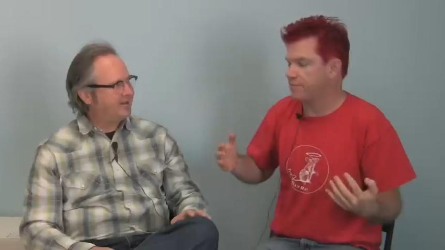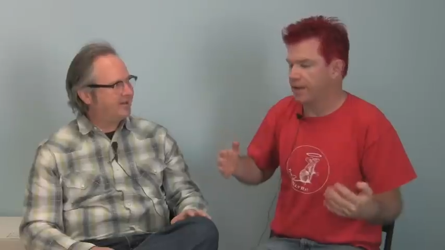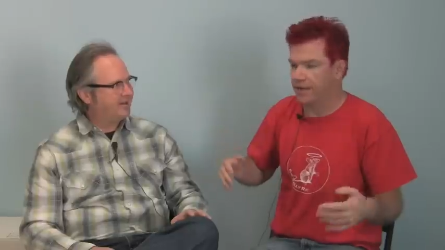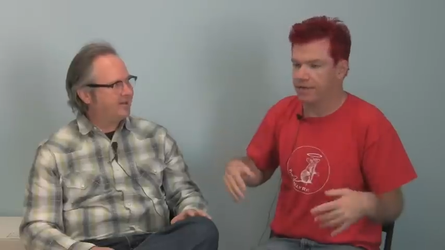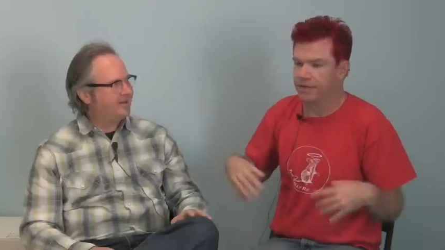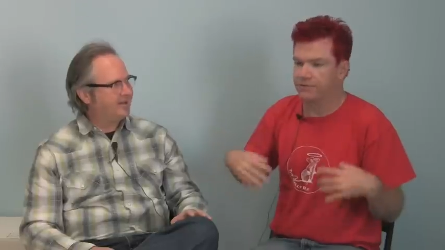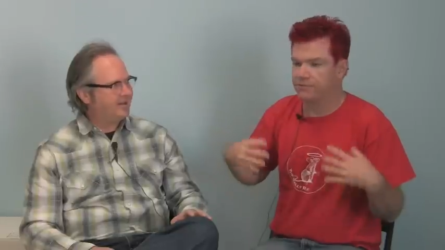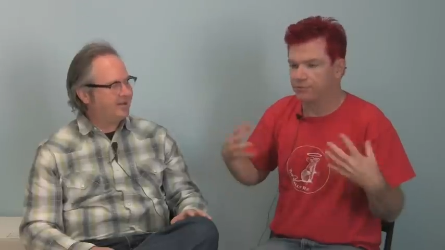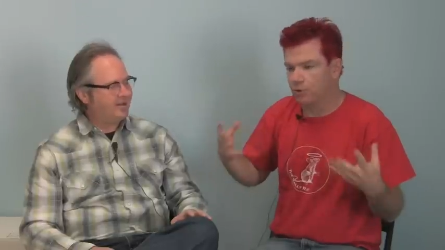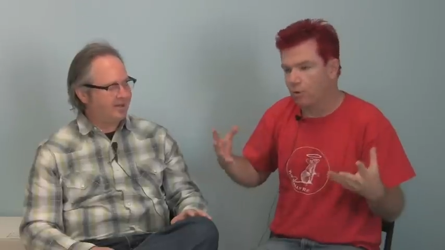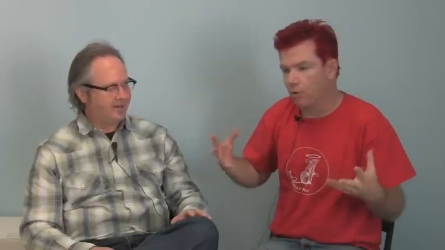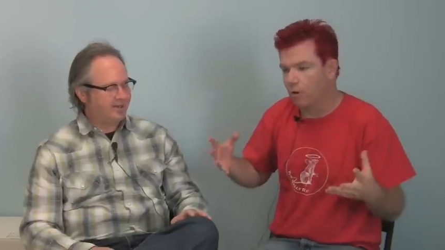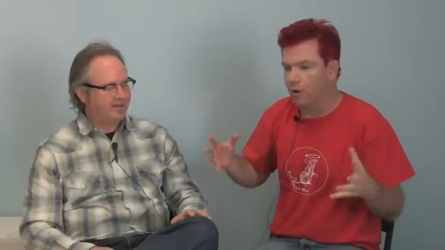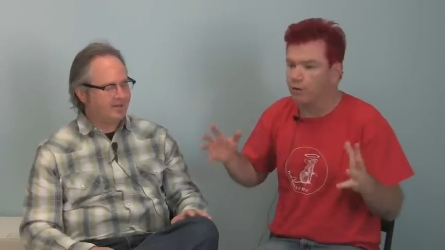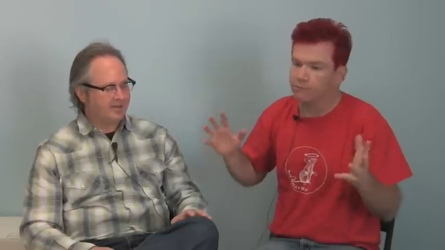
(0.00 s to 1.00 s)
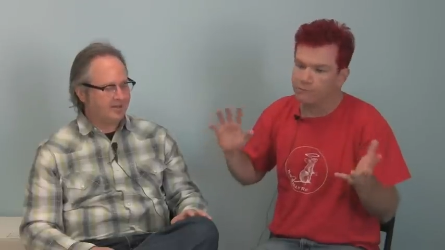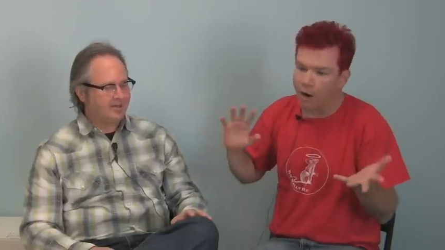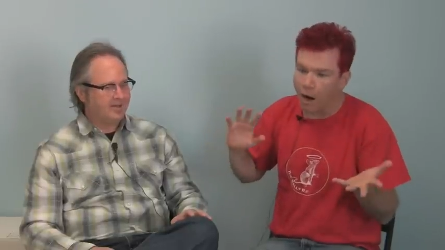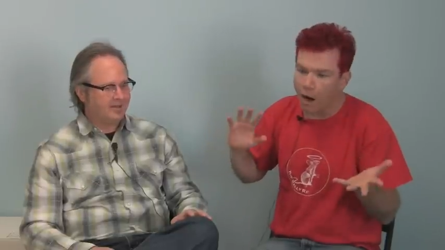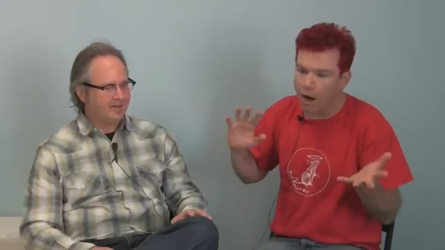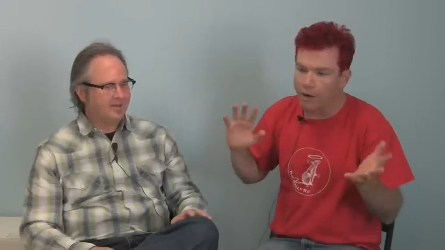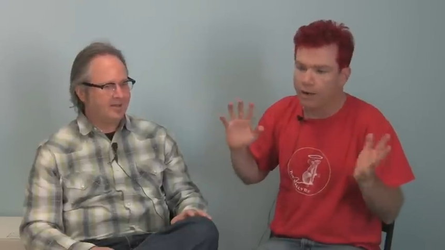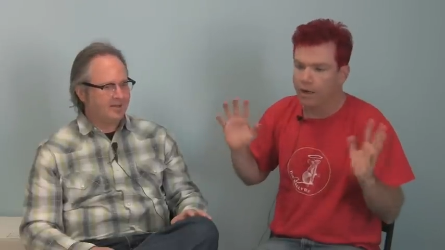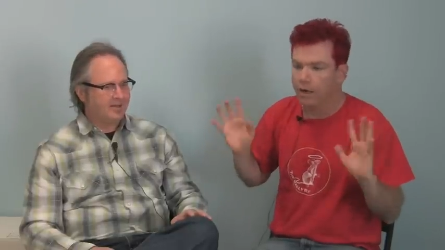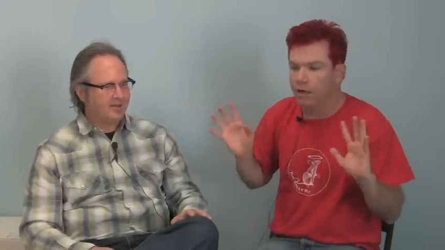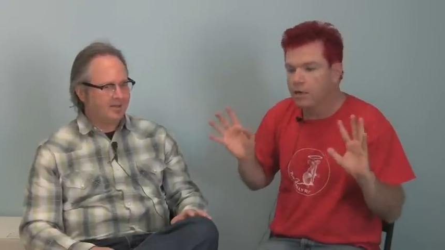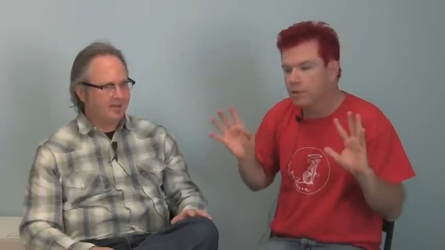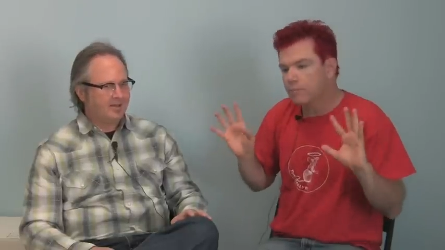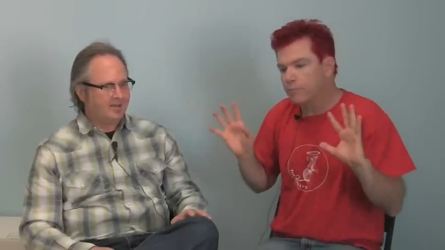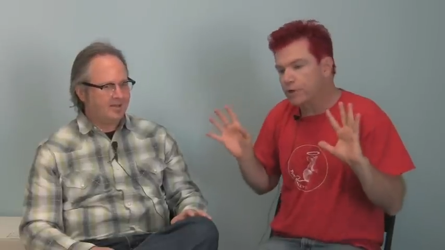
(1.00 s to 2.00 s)
Speaker 1: of paintings, flora, yeah. fauna,
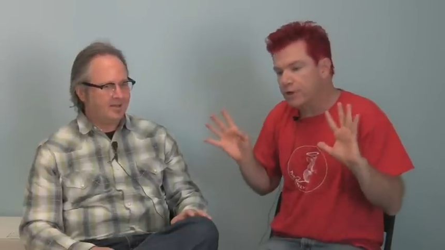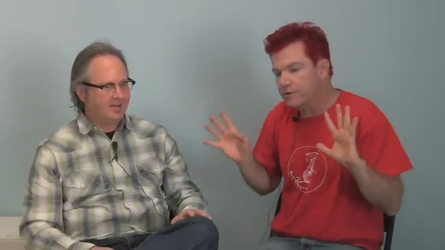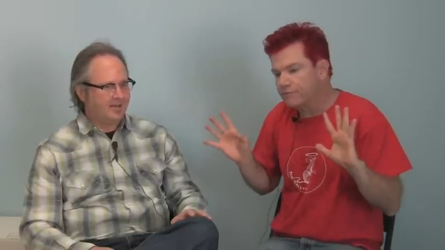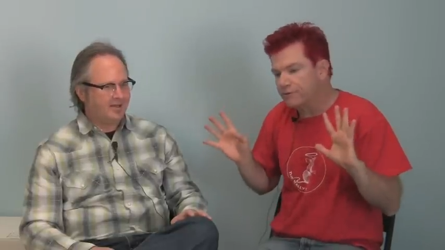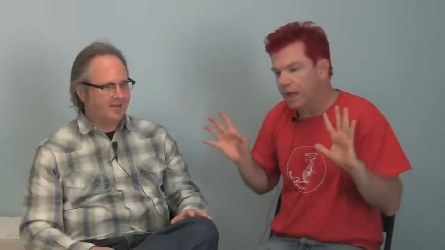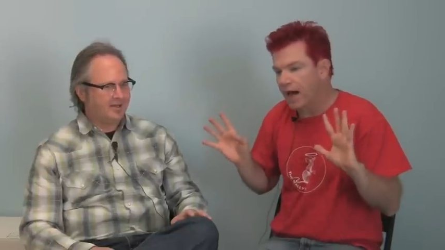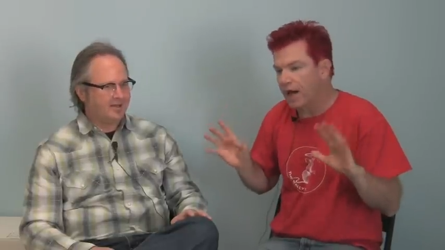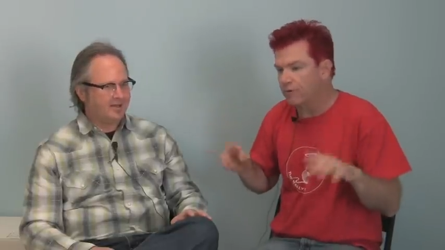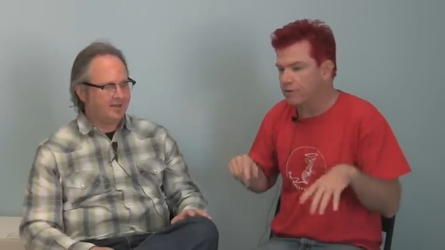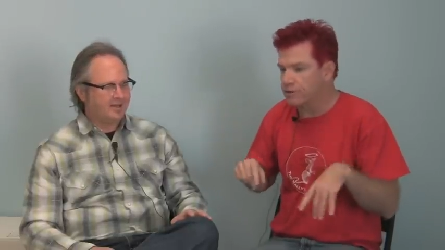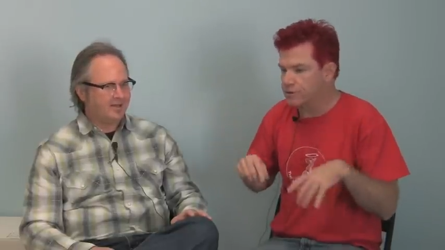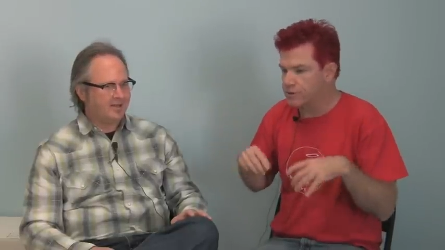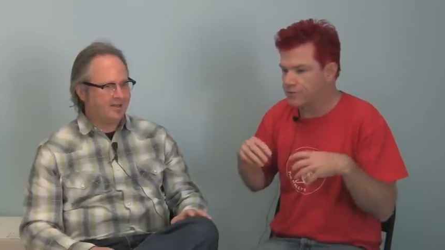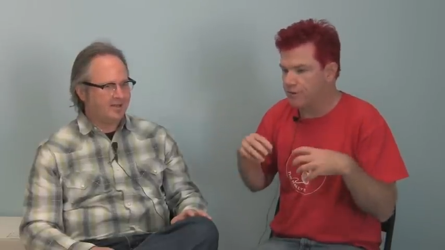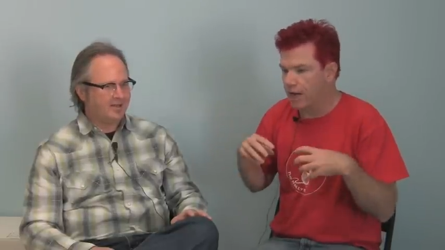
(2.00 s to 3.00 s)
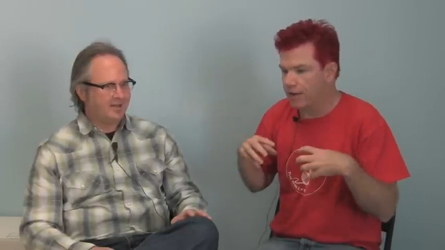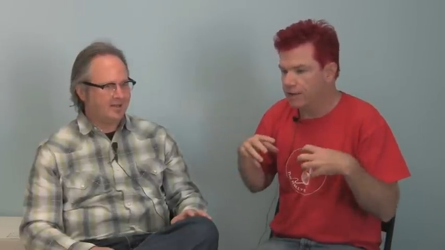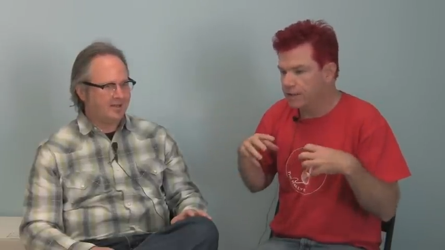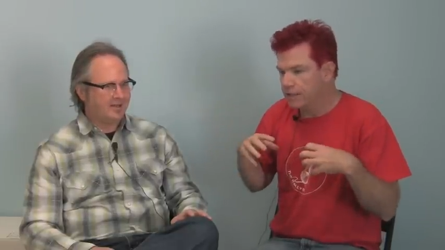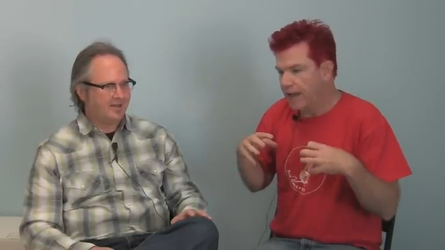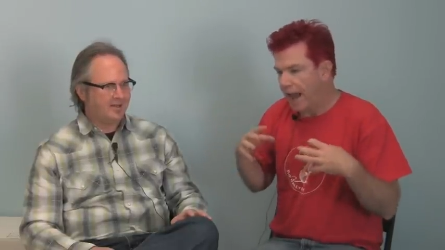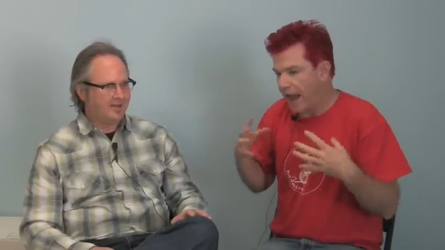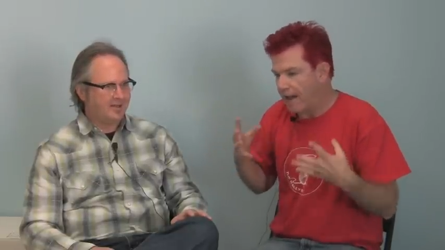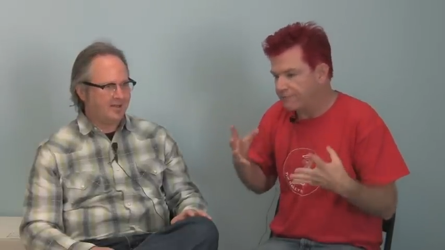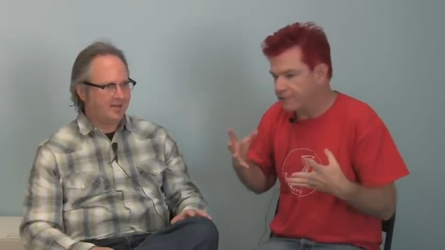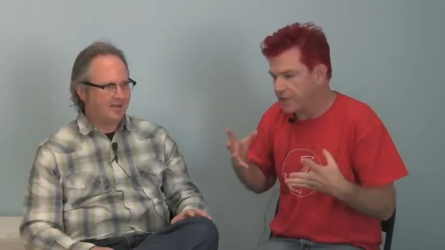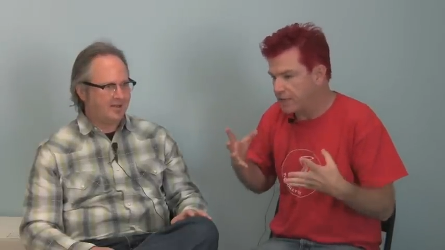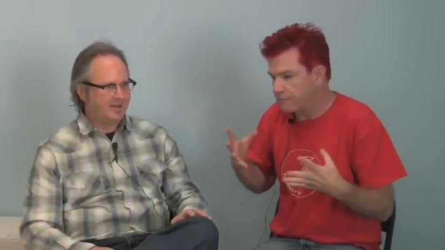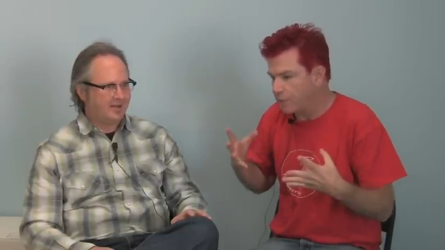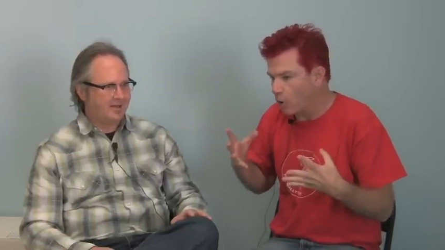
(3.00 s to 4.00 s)
pretty yeah. flowers. You've got half
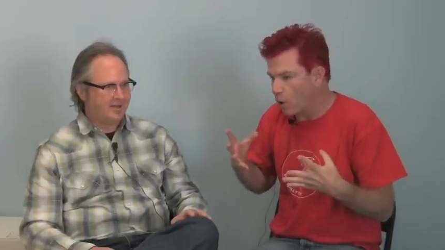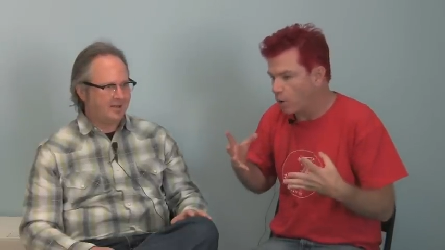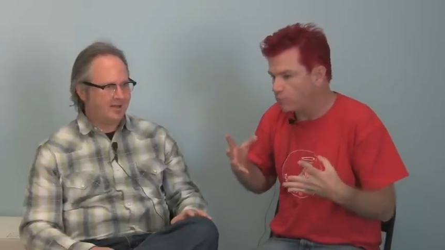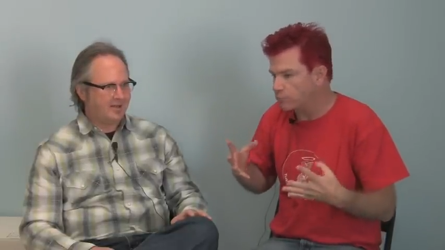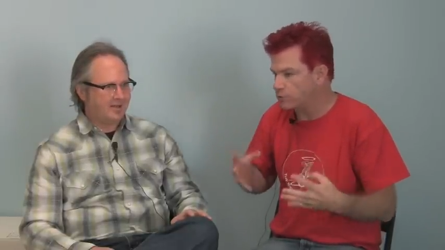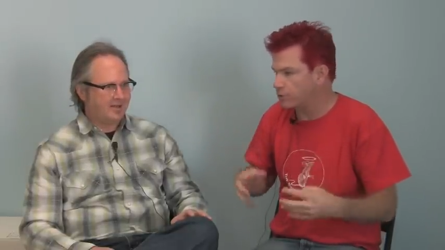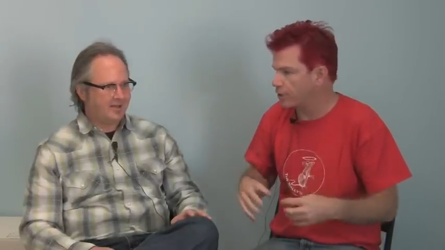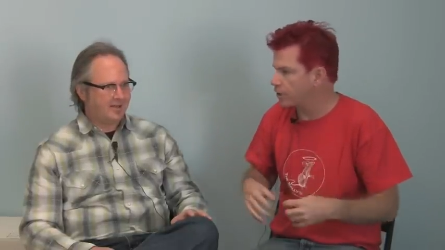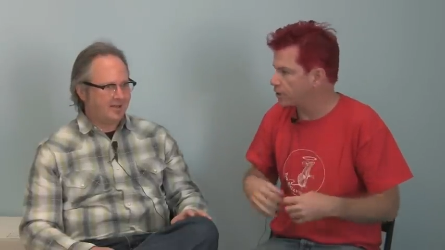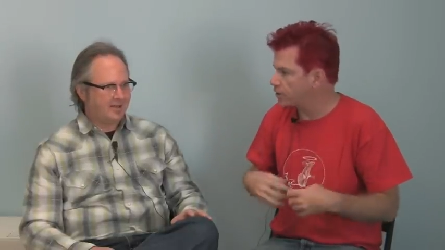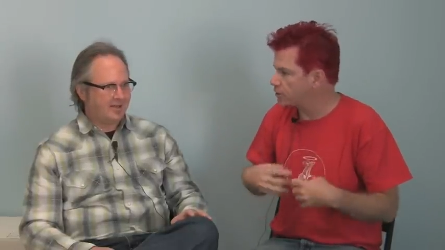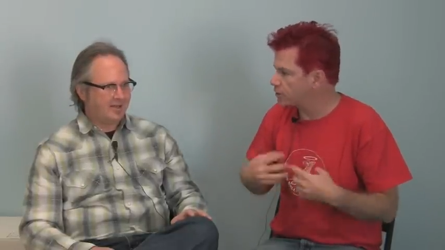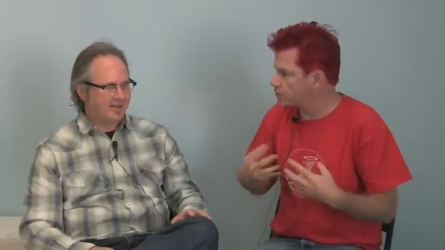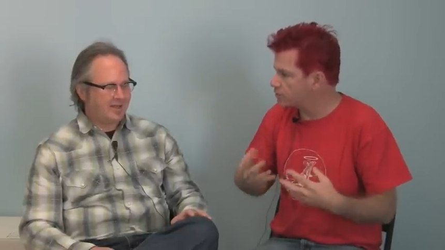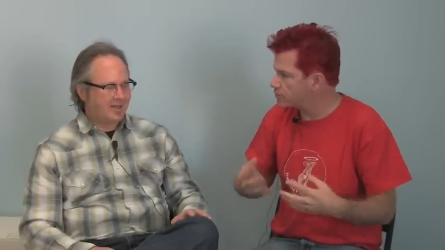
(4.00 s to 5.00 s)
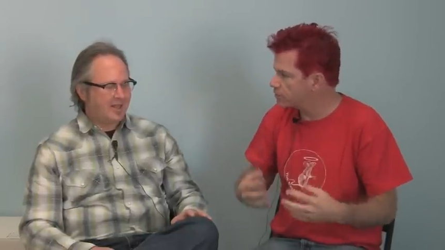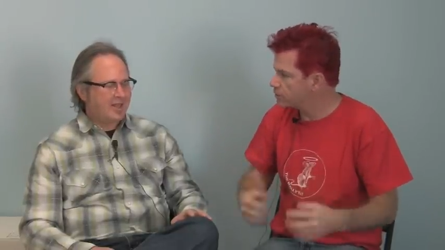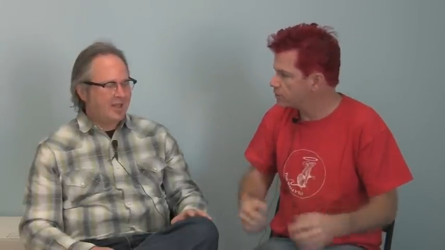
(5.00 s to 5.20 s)
dead palm trees. And...